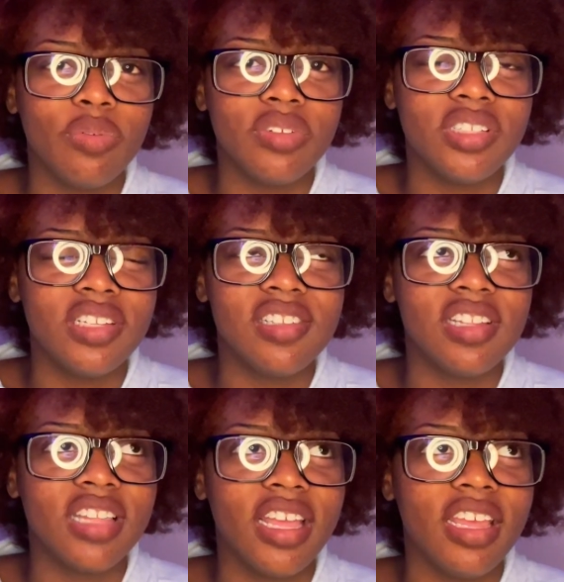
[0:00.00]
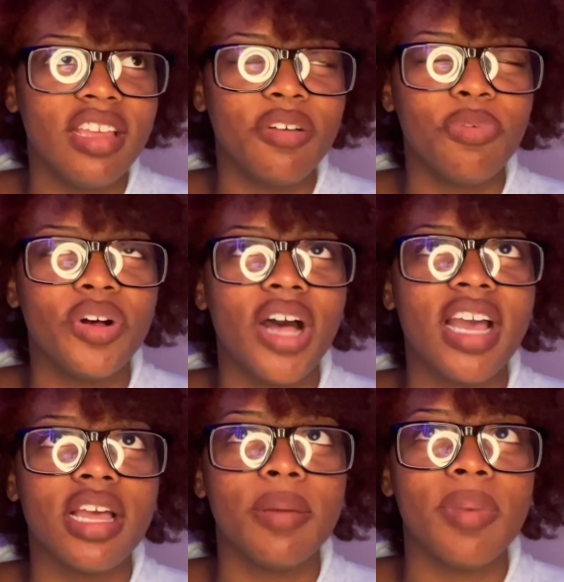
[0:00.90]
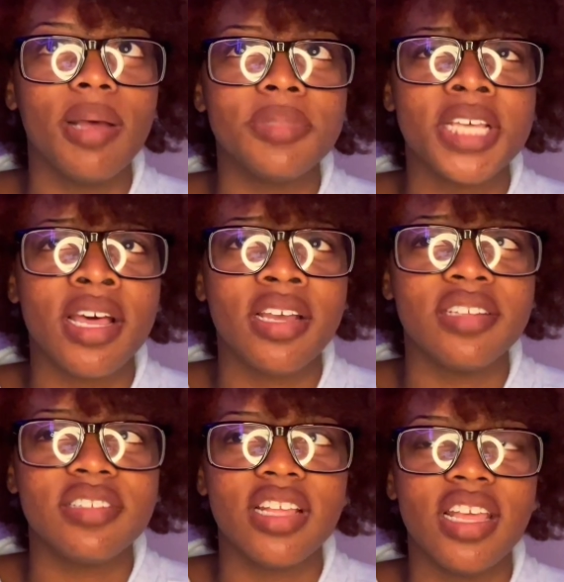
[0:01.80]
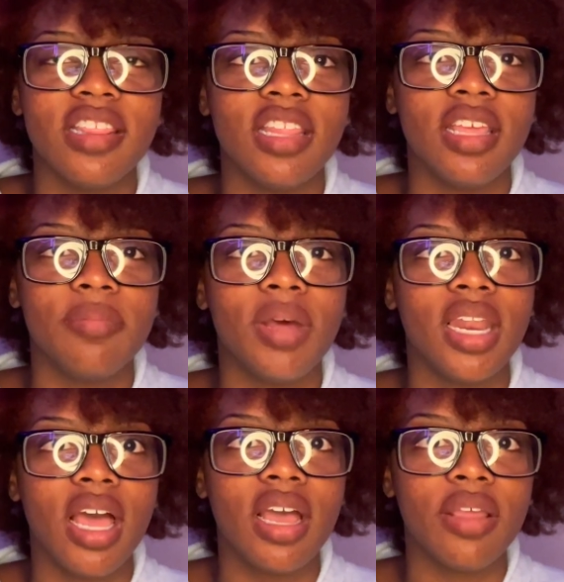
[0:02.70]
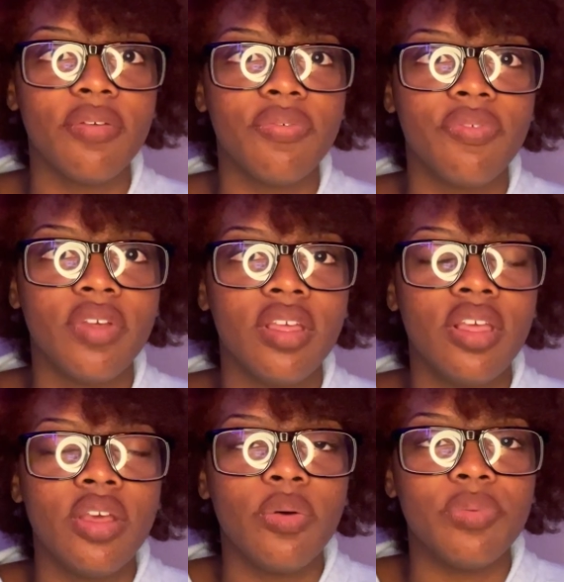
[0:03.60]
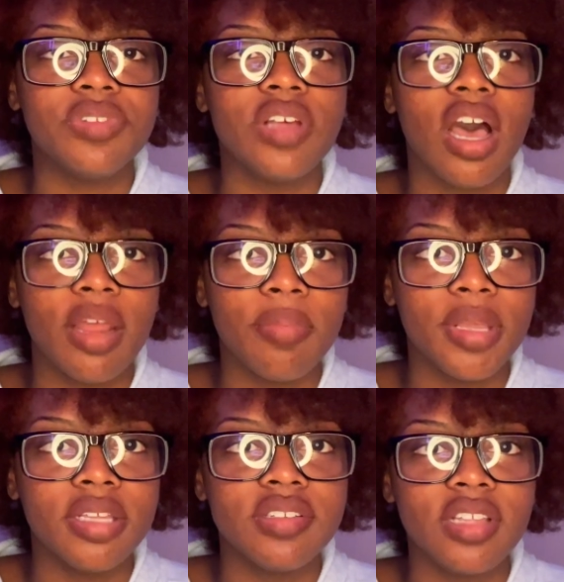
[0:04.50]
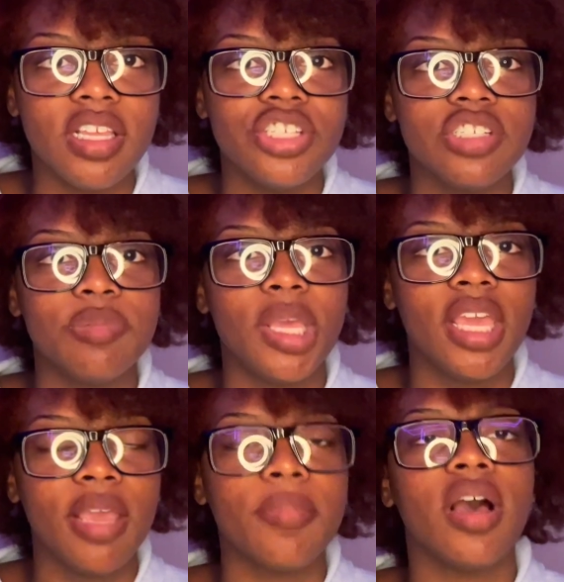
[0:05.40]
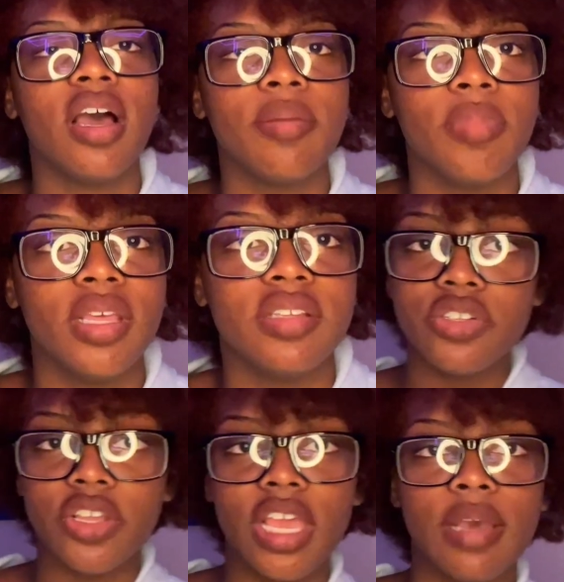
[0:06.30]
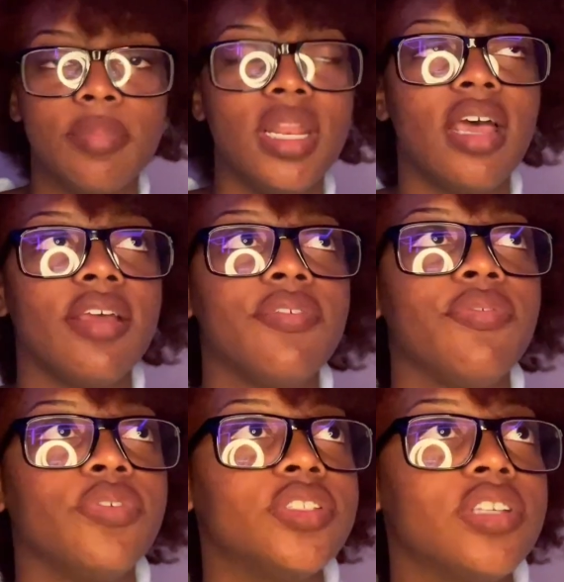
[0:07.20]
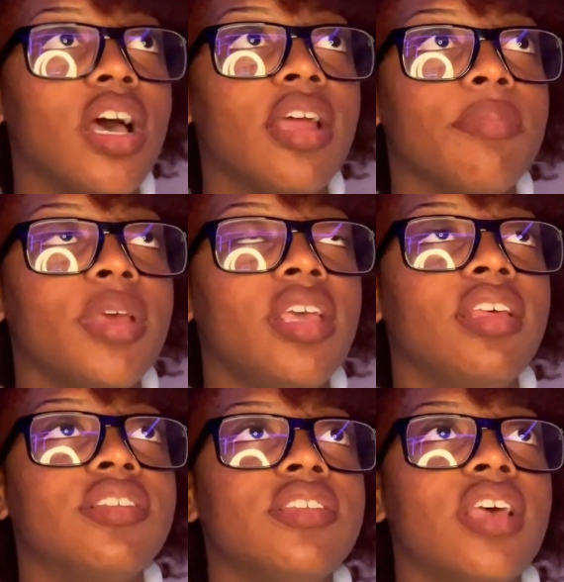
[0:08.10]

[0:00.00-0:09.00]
Since the day, well, I got baptized, and then my life was a hot mess. It just became a hot mess. So yeah, my life was a hot mess.